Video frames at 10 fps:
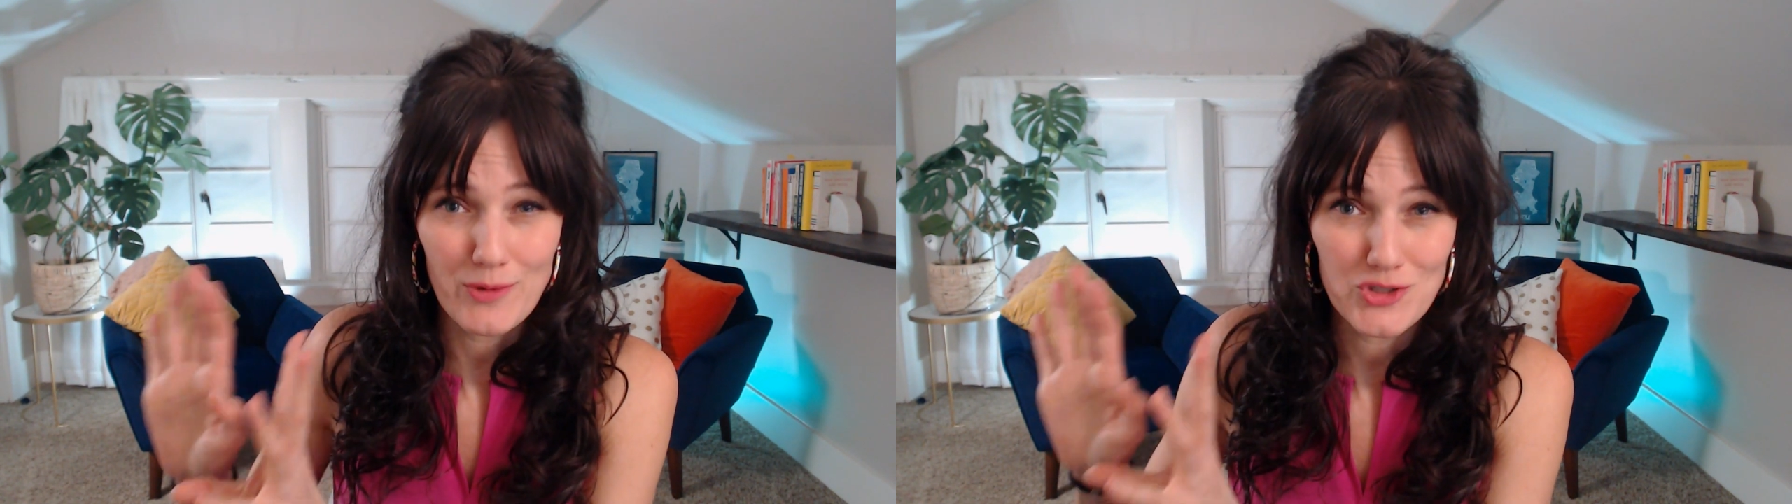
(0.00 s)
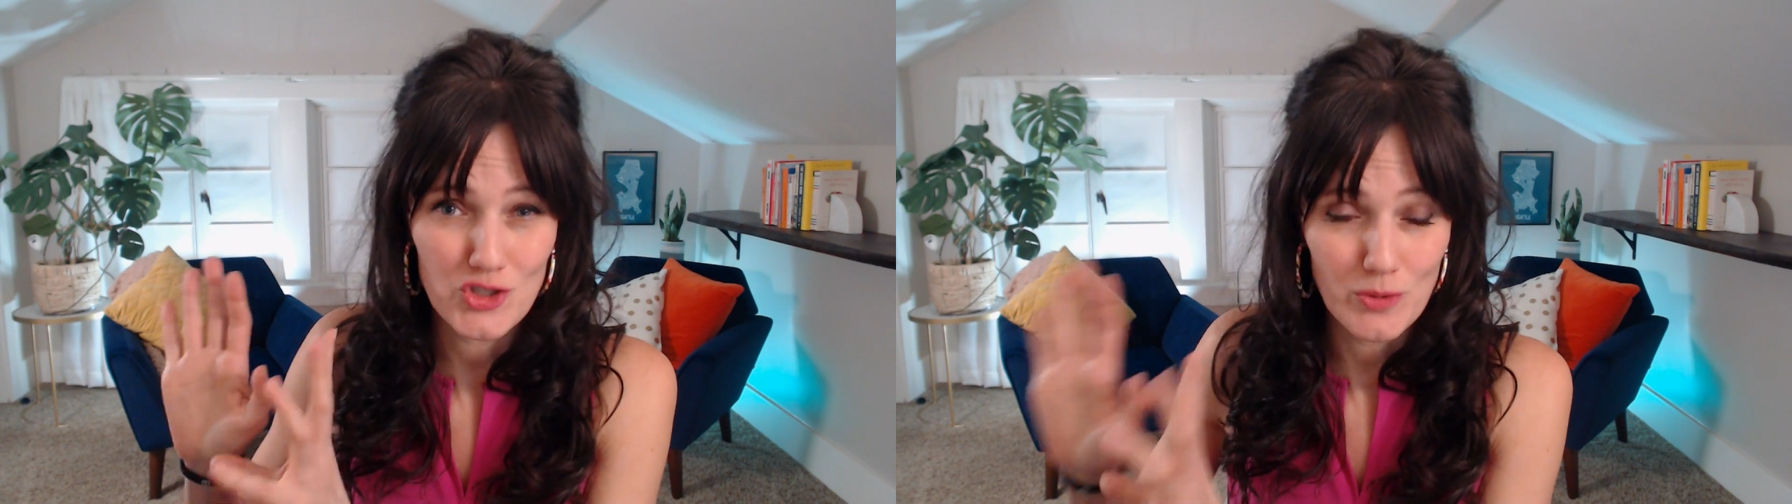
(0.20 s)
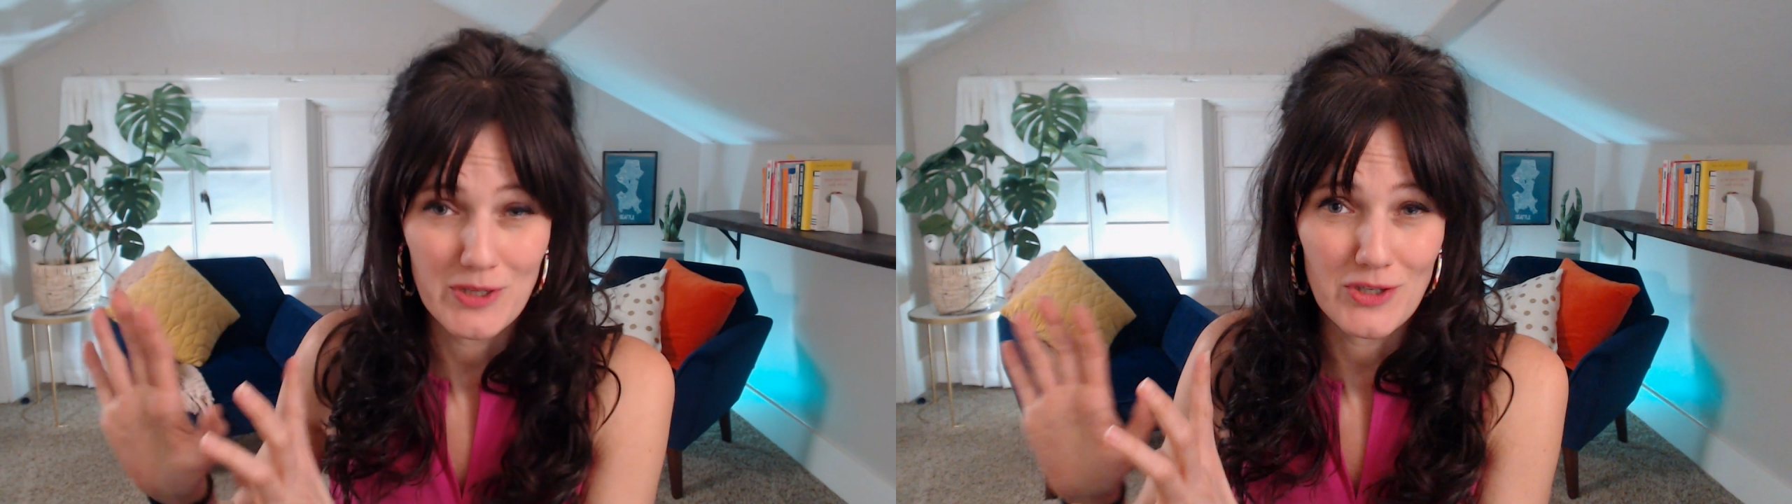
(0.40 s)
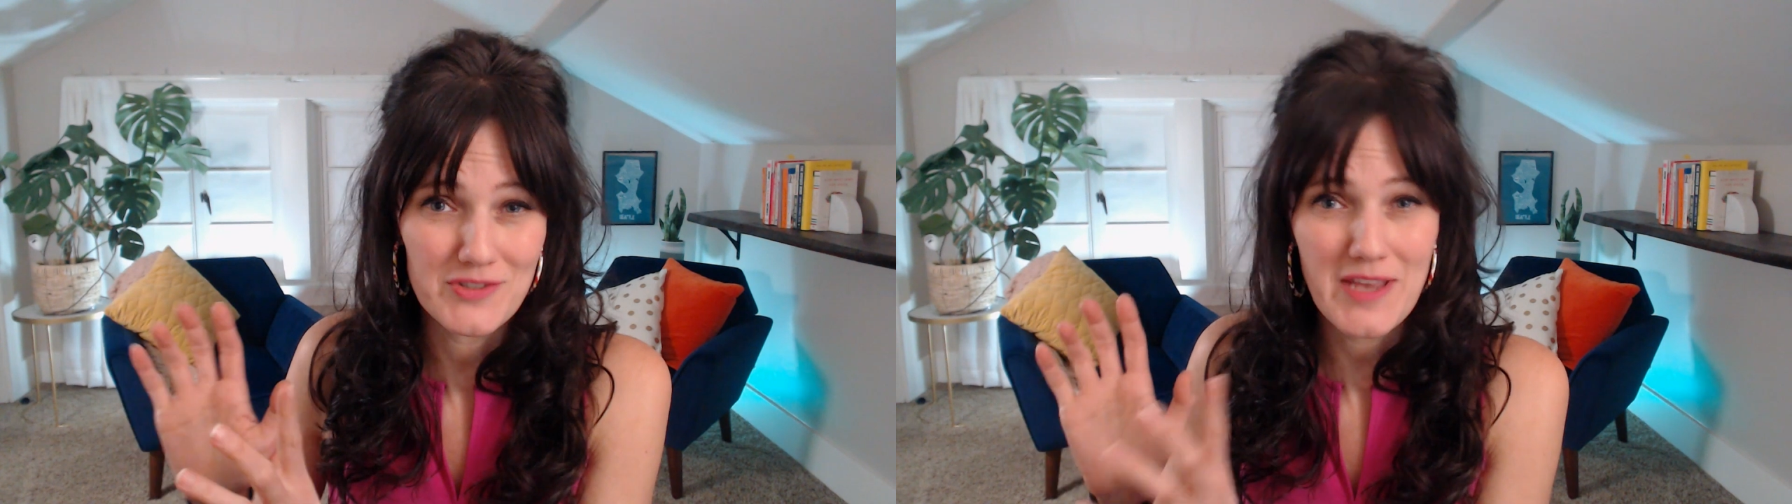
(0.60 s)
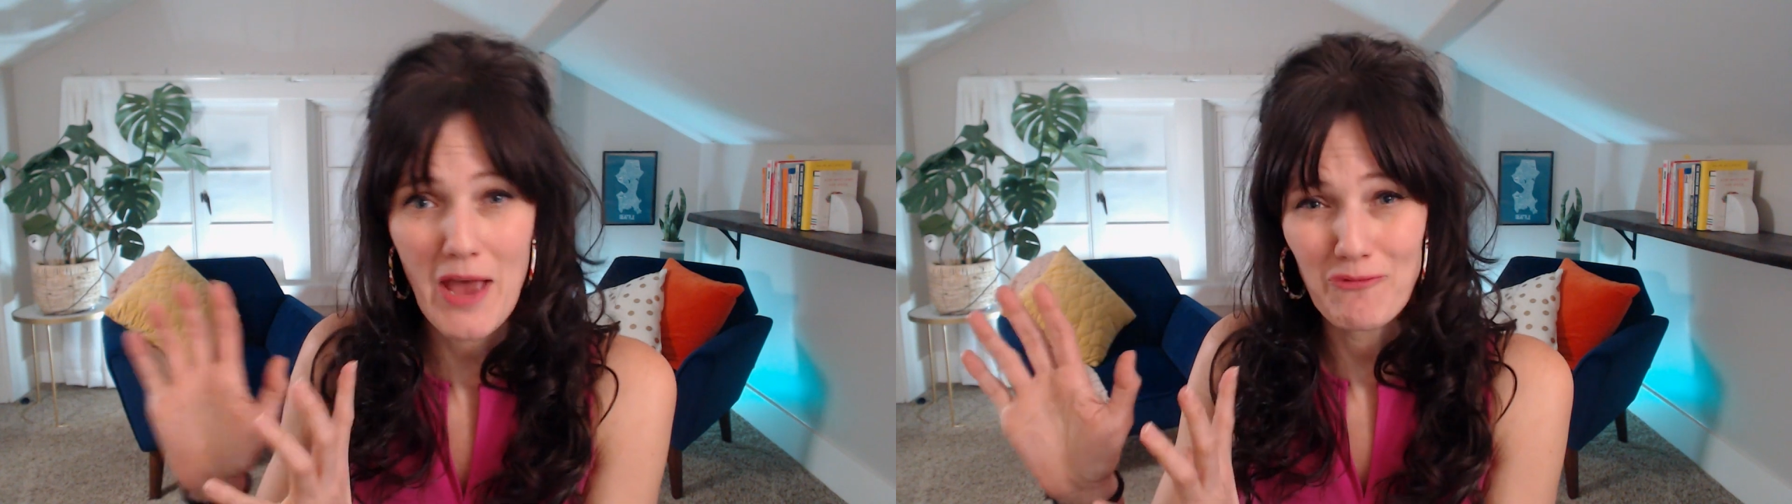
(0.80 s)
Schubiner's
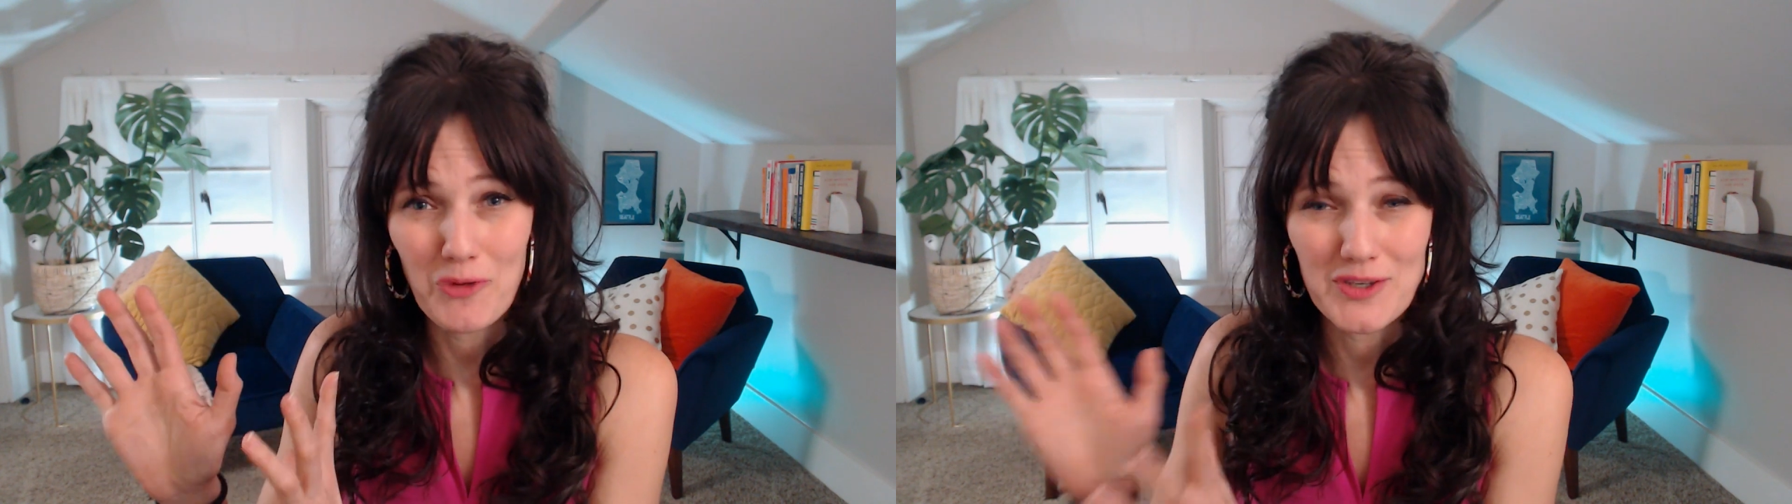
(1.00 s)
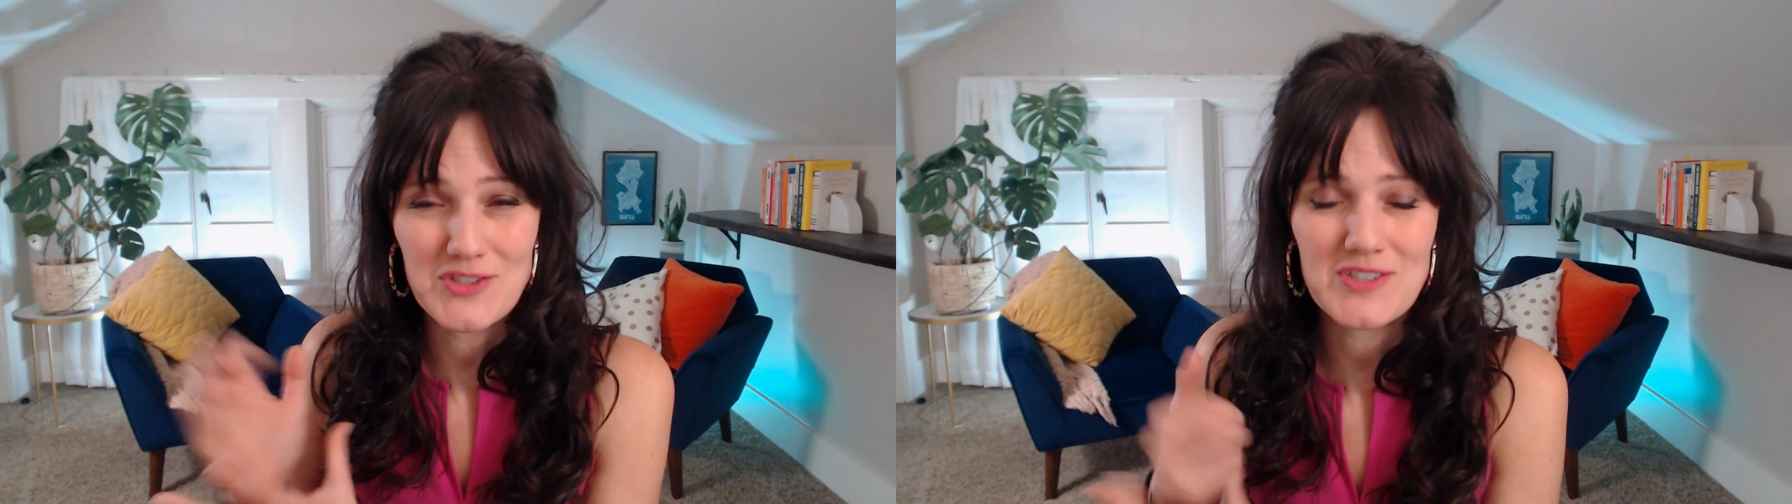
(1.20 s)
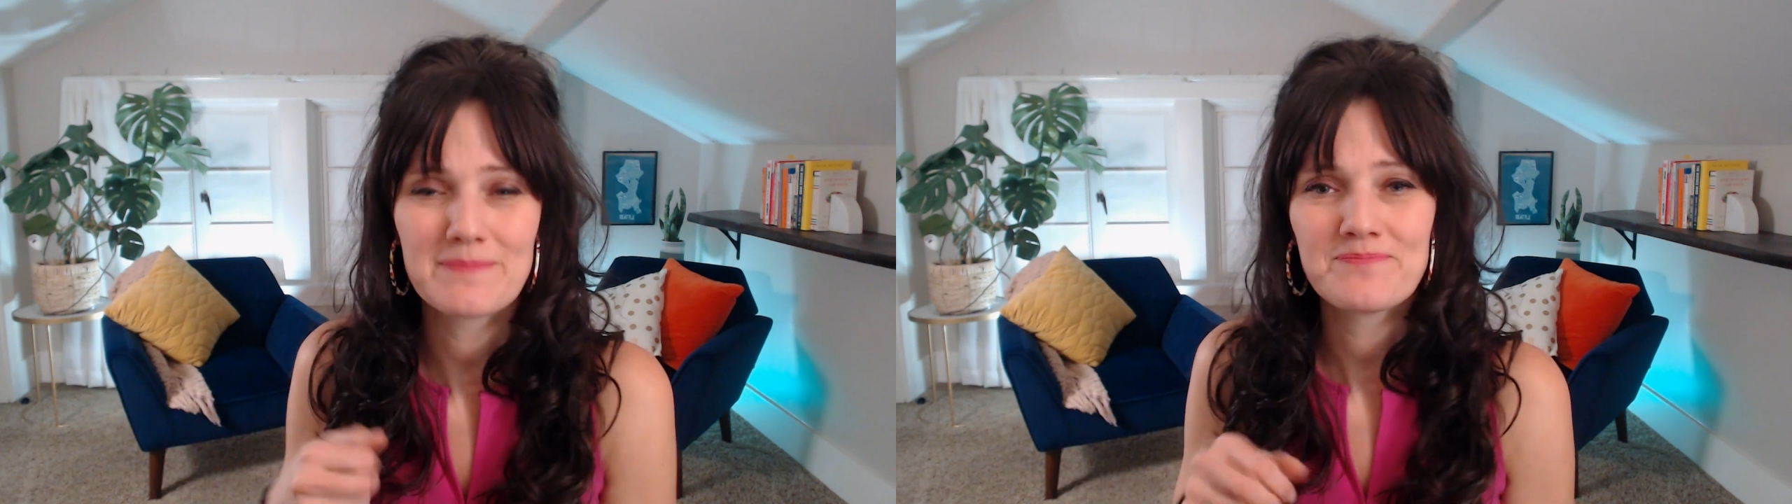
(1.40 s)
F words,